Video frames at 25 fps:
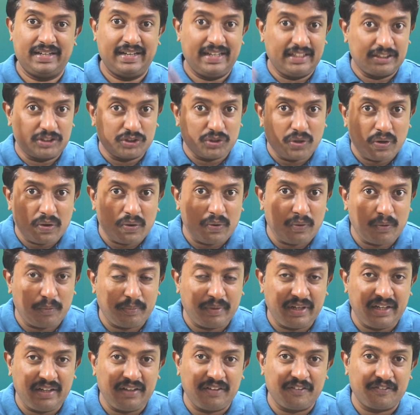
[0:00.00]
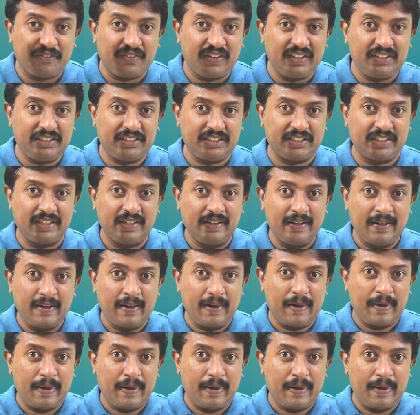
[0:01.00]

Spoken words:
Yes or no, my dear friends?